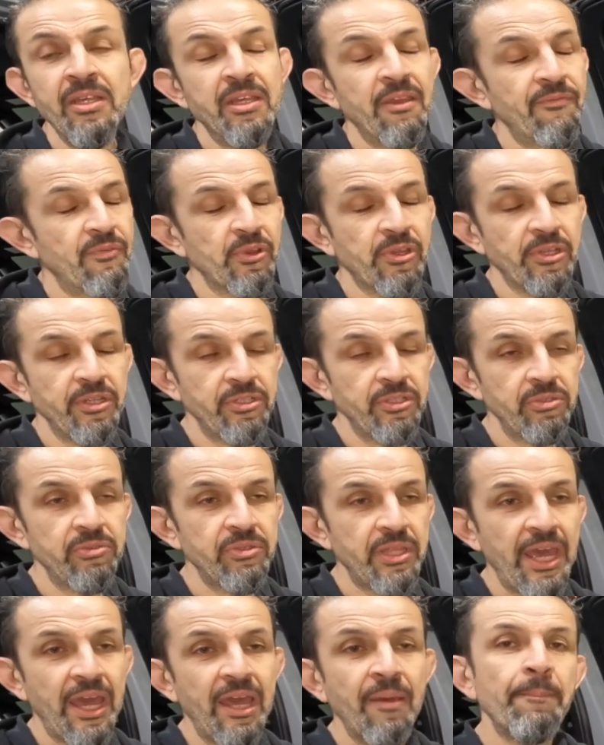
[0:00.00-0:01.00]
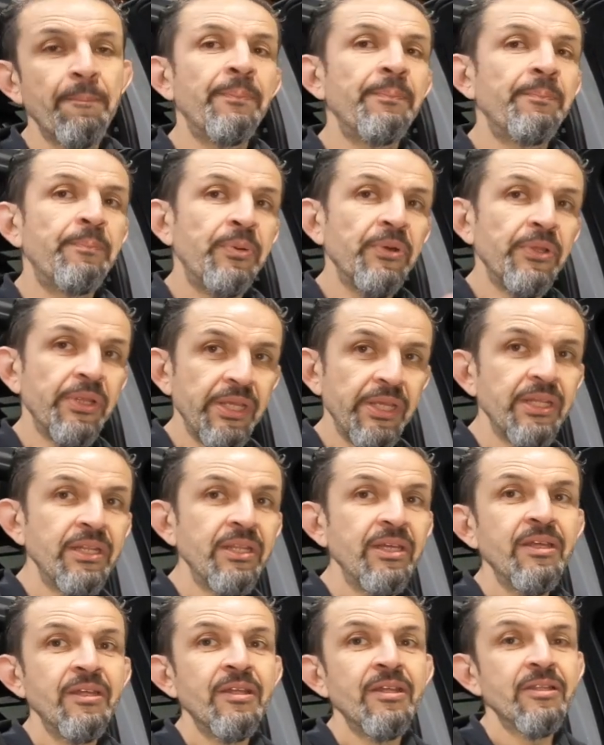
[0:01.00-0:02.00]
If you're gonna do that, put in
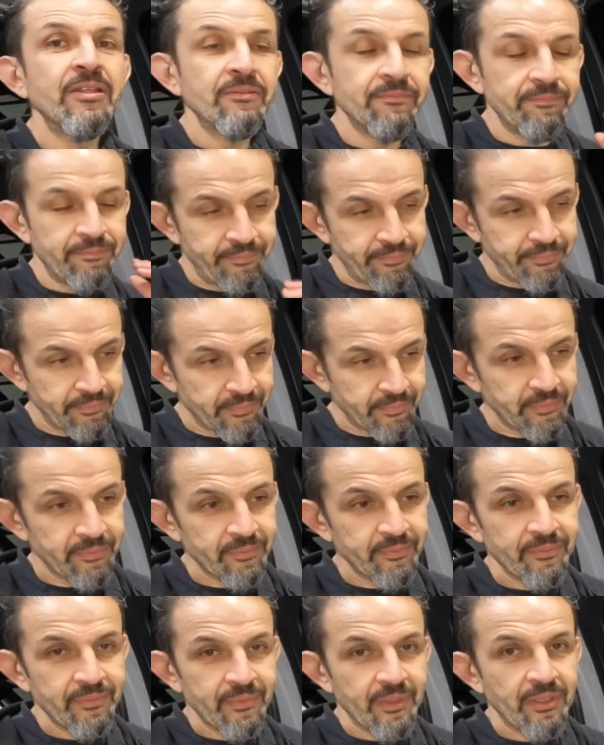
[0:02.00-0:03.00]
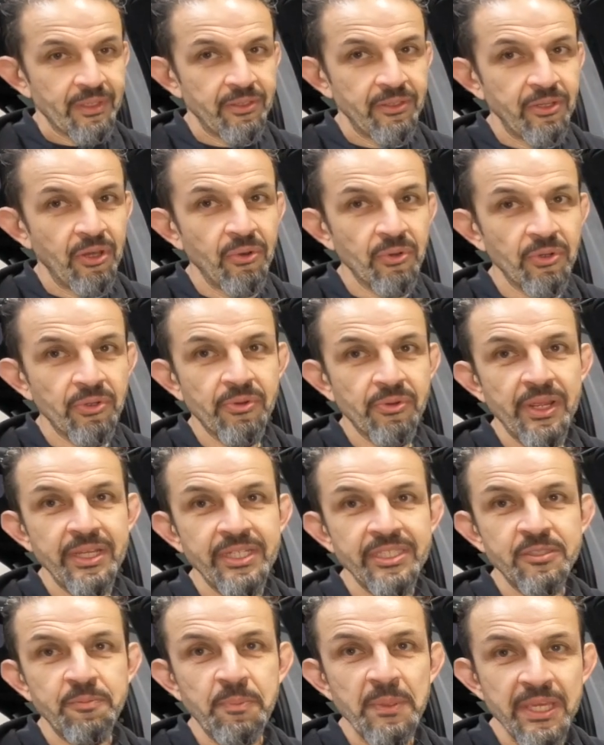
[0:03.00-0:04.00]
lower
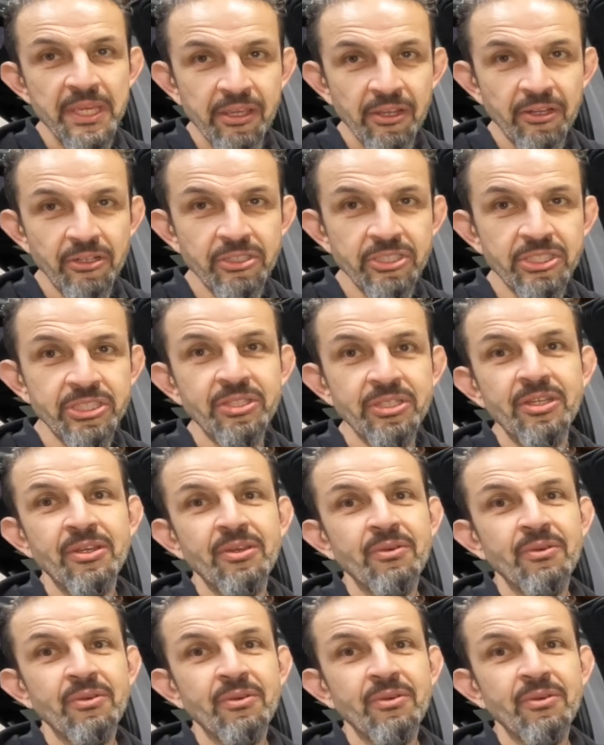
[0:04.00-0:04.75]
grade speakers